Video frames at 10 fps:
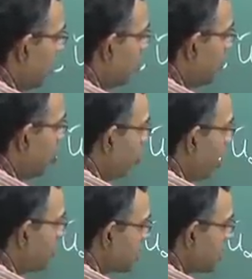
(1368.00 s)
mu
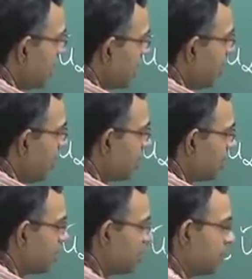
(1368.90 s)
of steel
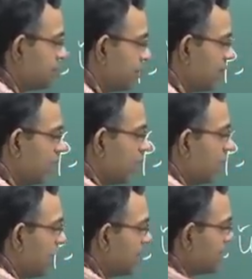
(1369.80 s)

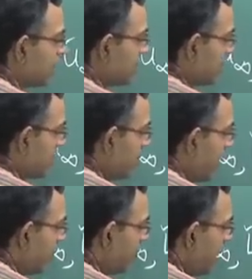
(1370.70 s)
is
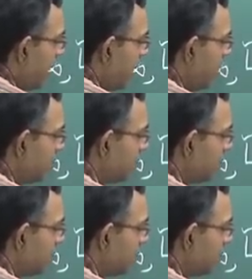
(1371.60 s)
roughly